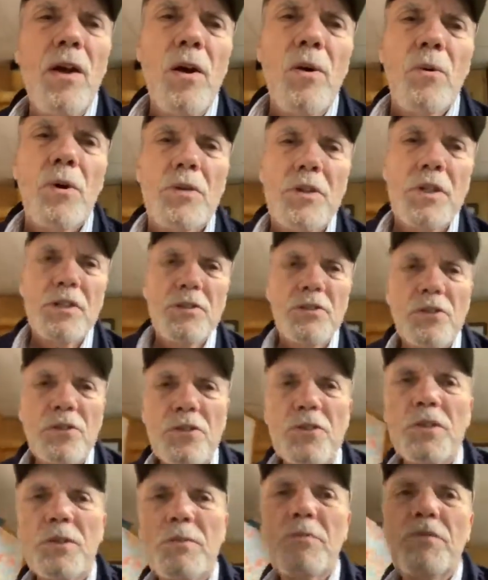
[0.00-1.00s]
Well, these are
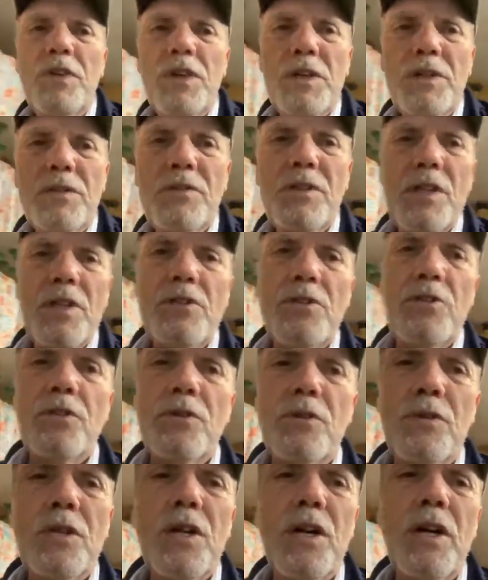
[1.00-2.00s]
some
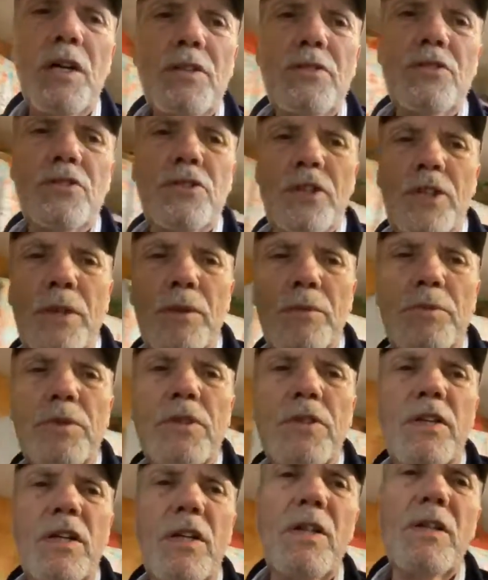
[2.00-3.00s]
foundational
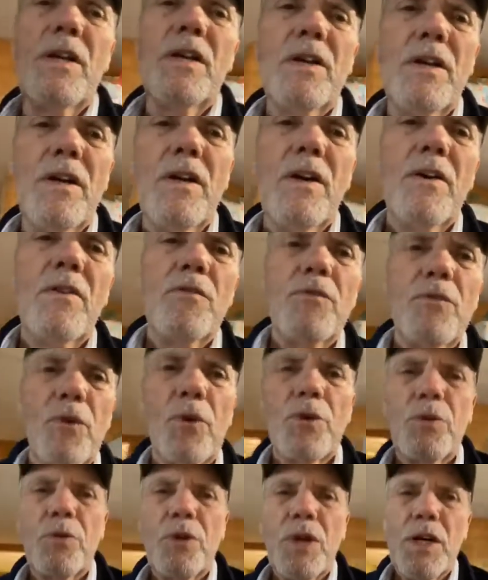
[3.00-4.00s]
concepts
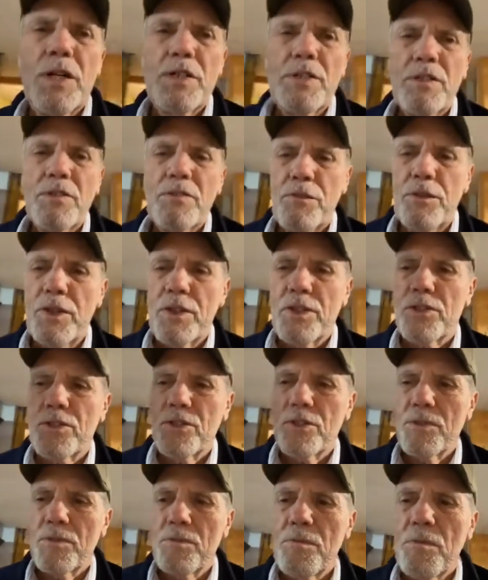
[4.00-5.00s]
for writing
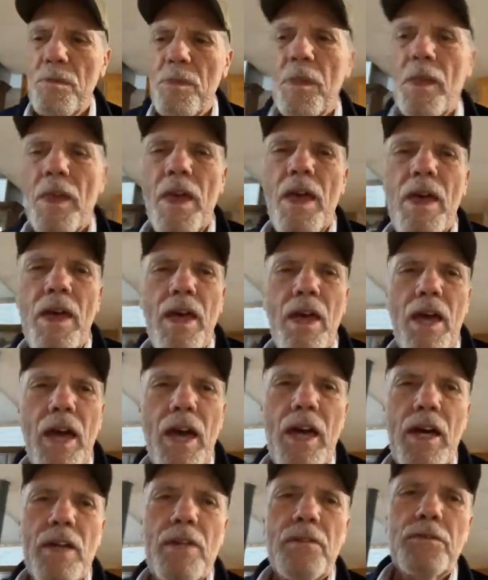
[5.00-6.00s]
fiction.
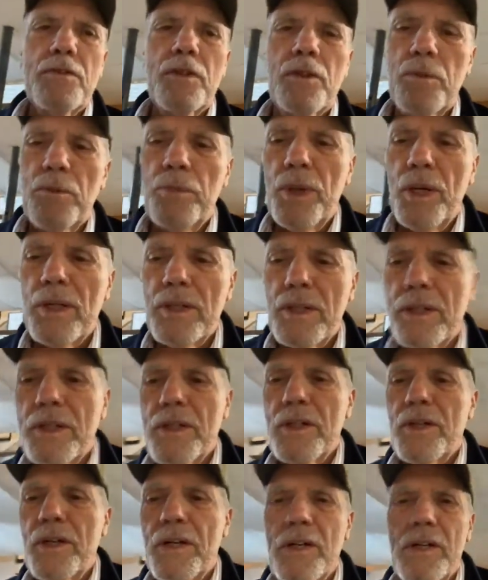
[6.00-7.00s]
Have compelling
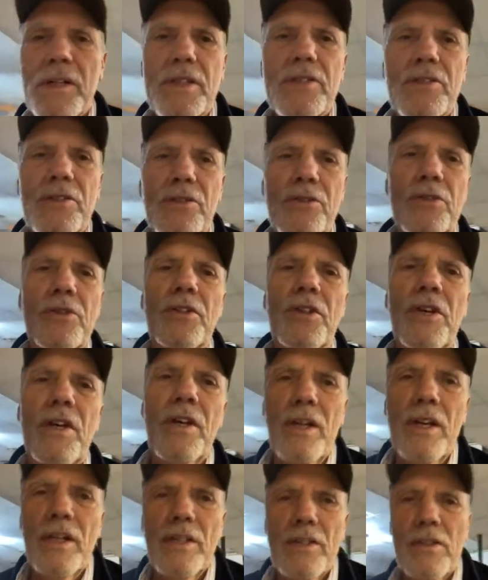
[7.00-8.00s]
characters,
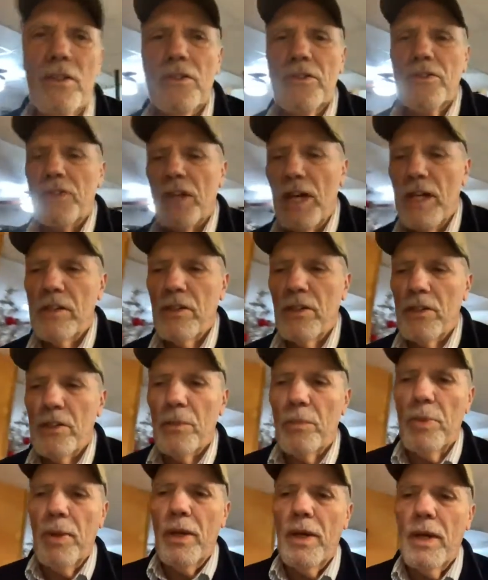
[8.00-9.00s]
decide on a
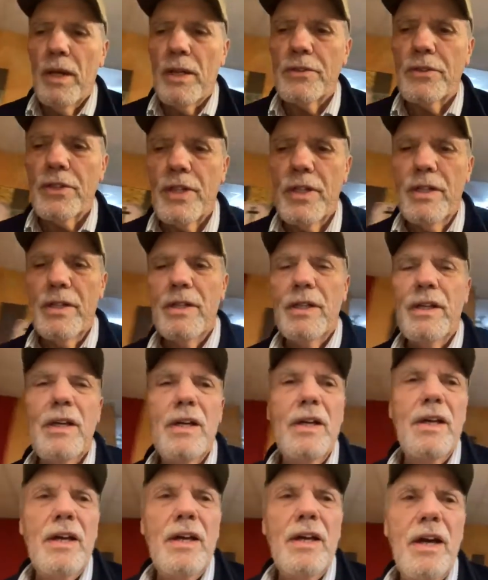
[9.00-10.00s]
plot,
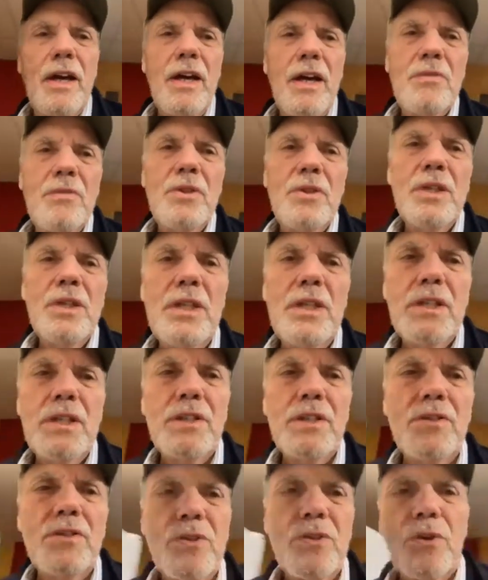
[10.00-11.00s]
have the
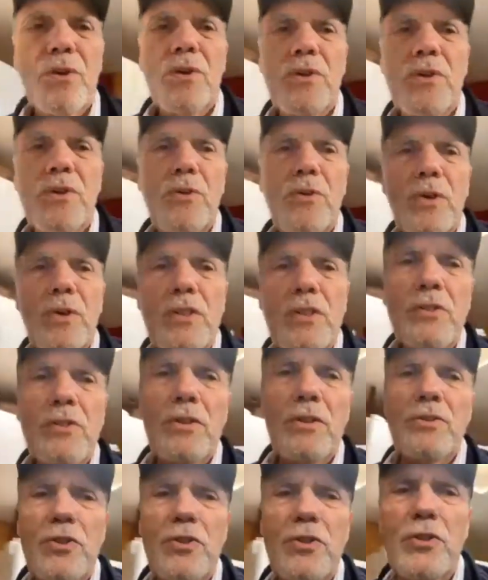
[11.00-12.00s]
end or the
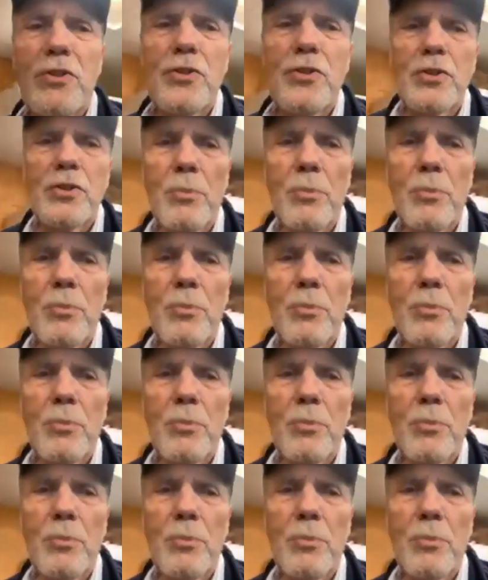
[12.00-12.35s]
resolution to the